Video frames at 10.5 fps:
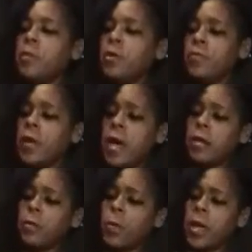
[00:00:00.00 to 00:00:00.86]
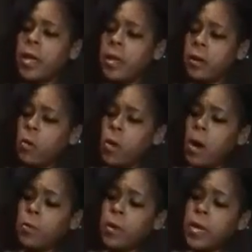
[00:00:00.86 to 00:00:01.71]
Move out of the way,
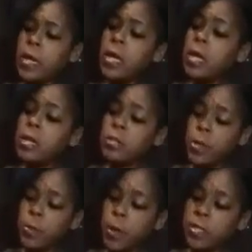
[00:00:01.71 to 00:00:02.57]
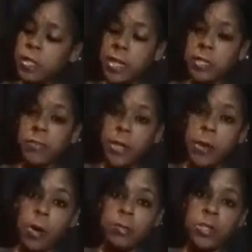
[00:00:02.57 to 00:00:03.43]
cooperate. So anyway, today's
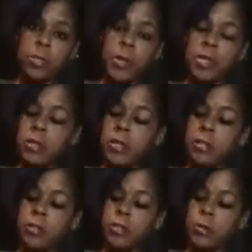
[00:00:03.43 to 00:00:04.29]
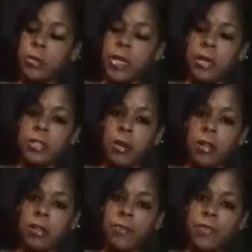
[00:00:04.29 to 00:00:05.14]
video, I'm just basically going to show you guys
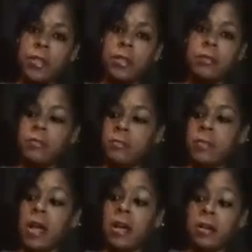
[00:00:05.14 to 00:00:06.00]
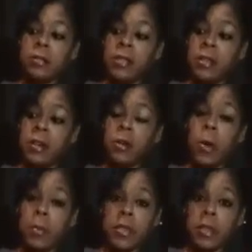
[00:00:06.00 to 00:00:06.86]
all of the
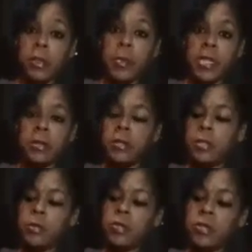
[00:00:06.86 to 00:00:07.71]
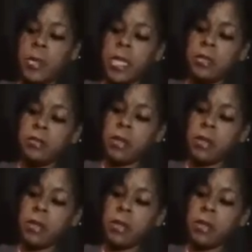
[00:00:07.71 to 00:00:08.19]
equipment that you basically use to make